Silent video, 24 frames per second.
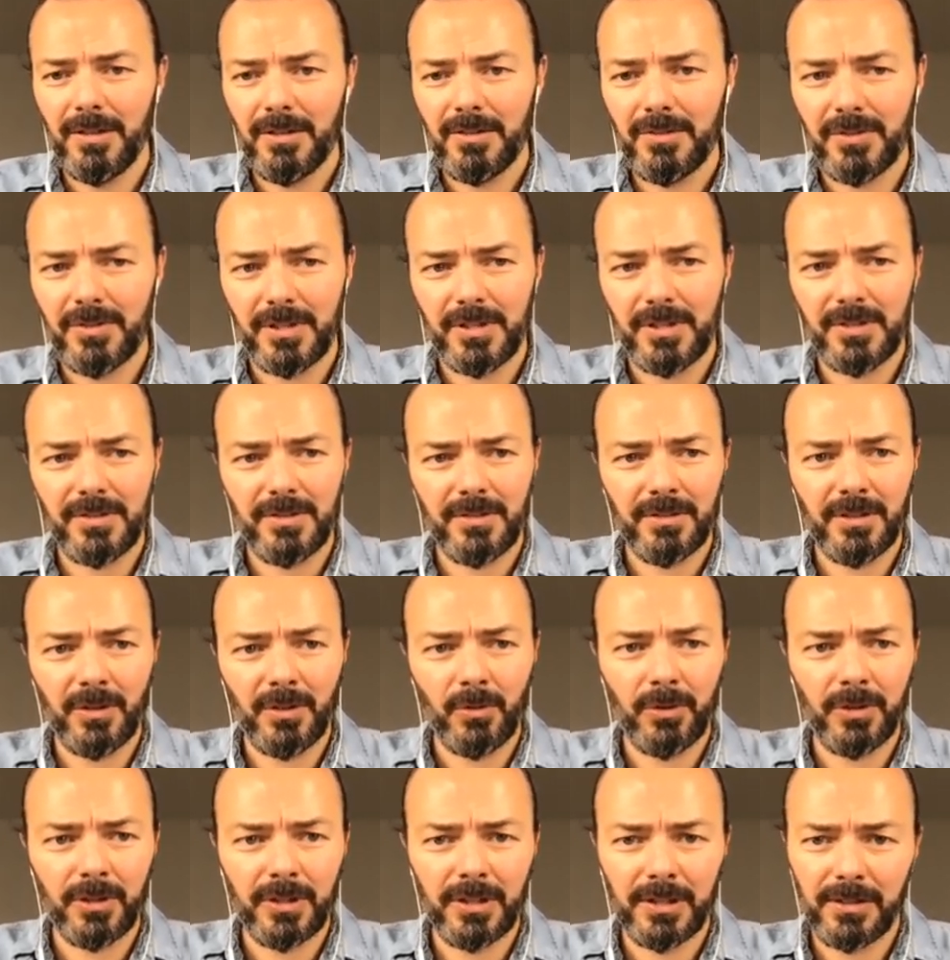just
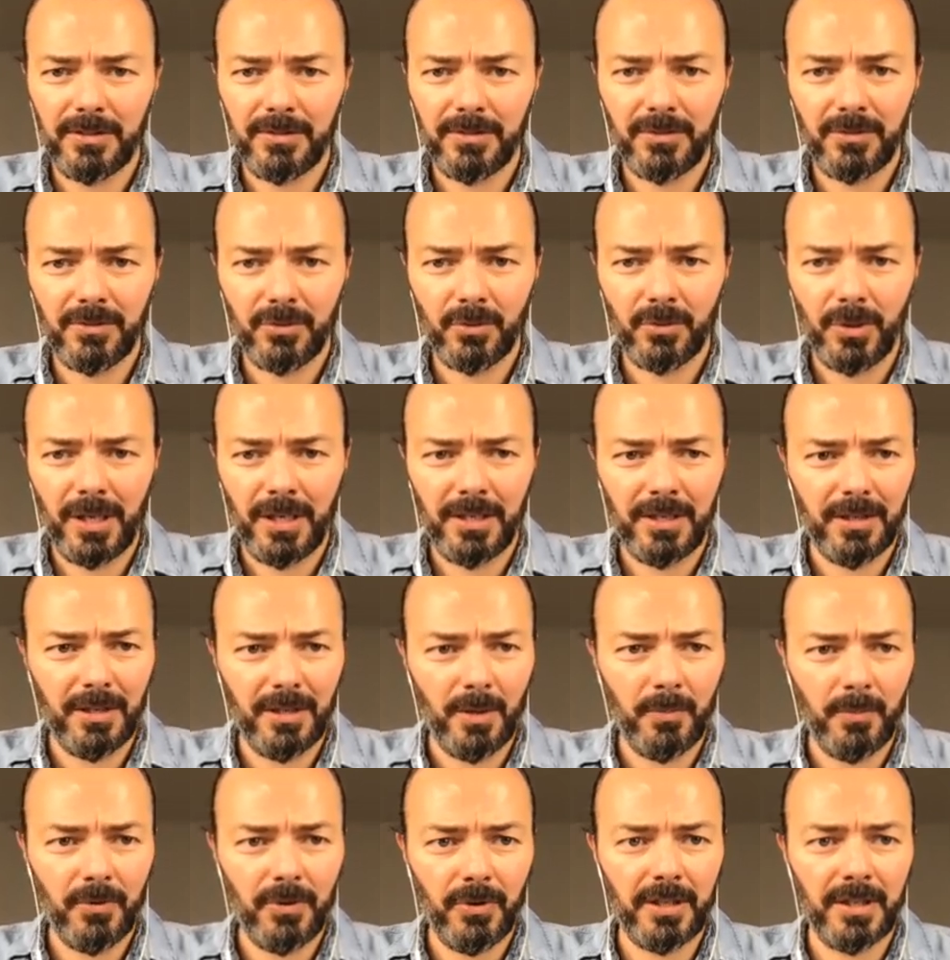download it to any
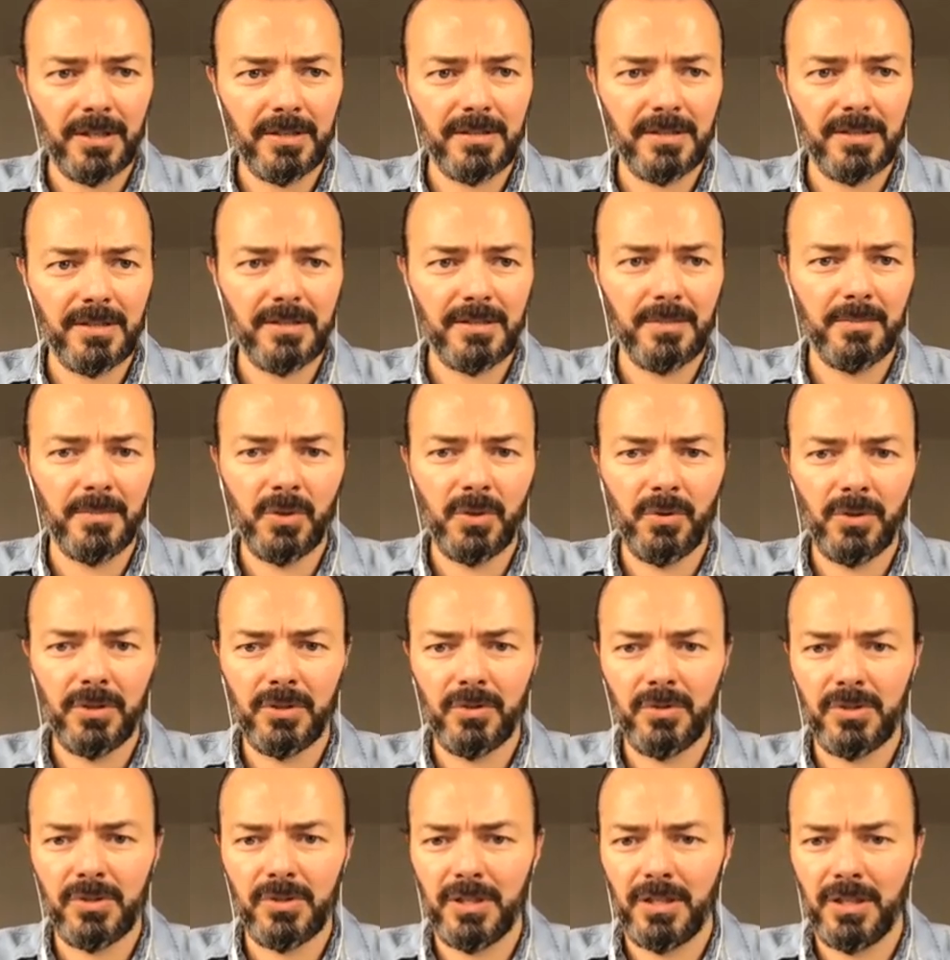operating system you are
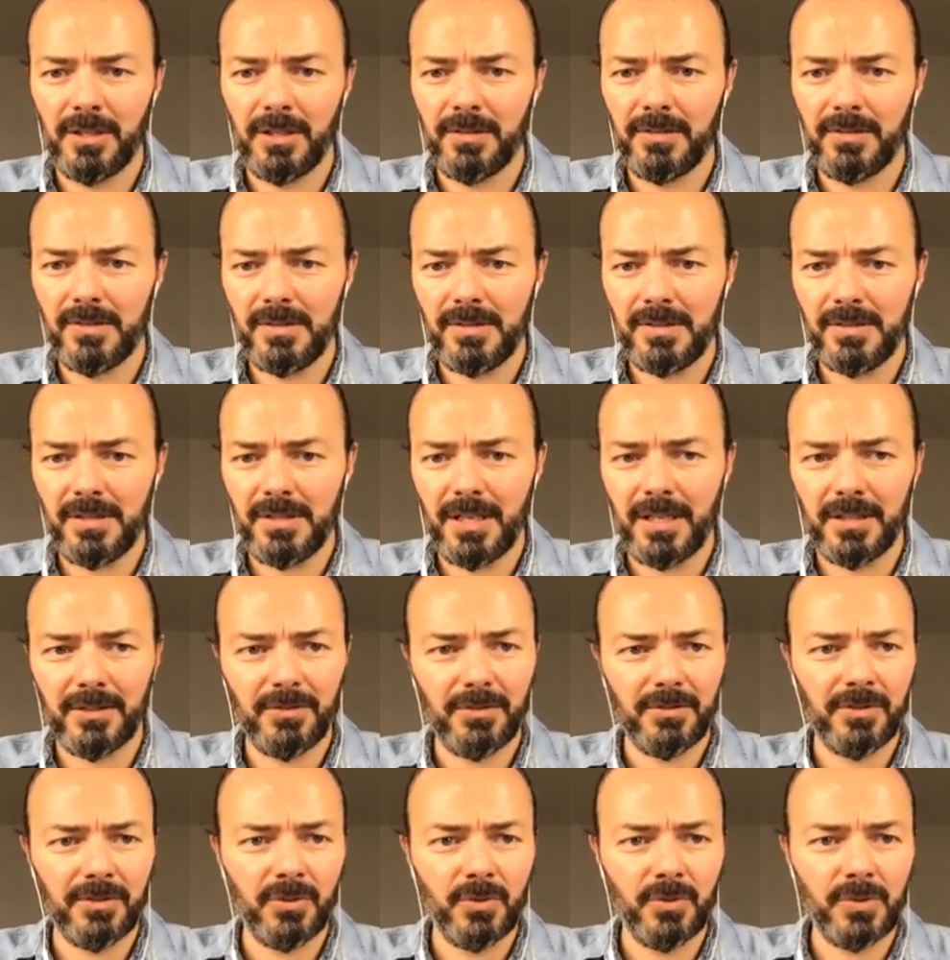using and start
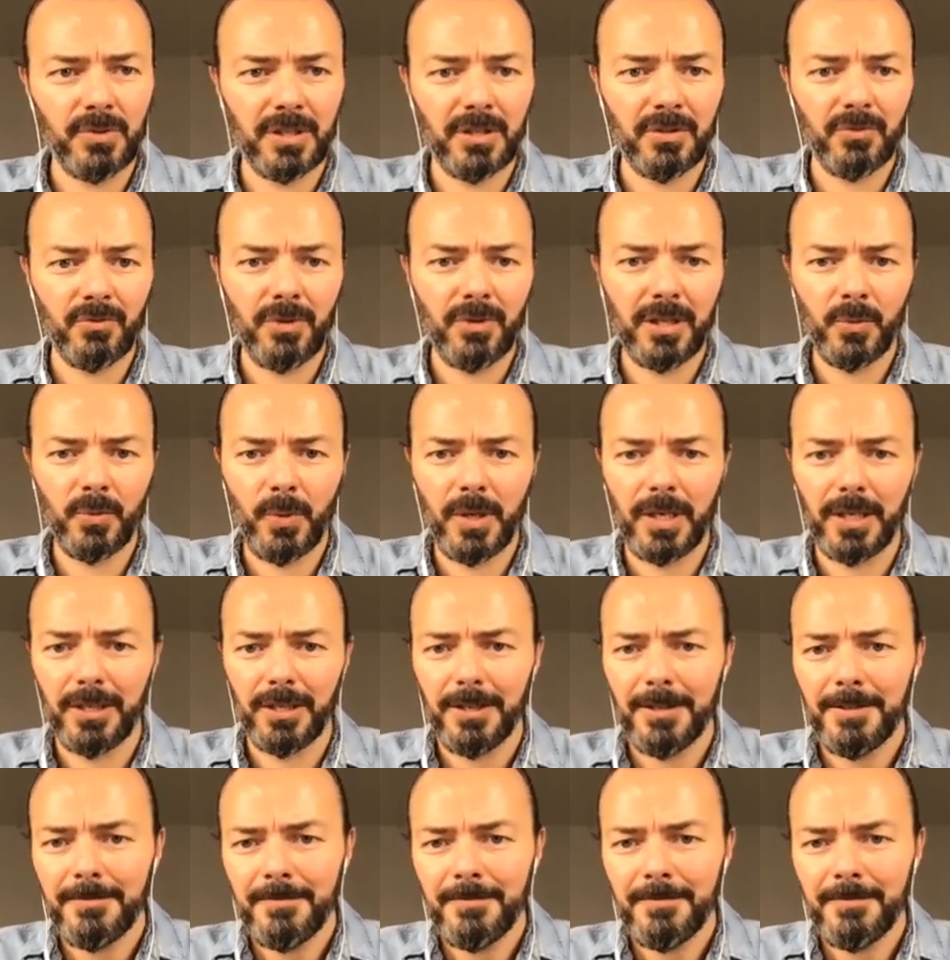using it right away.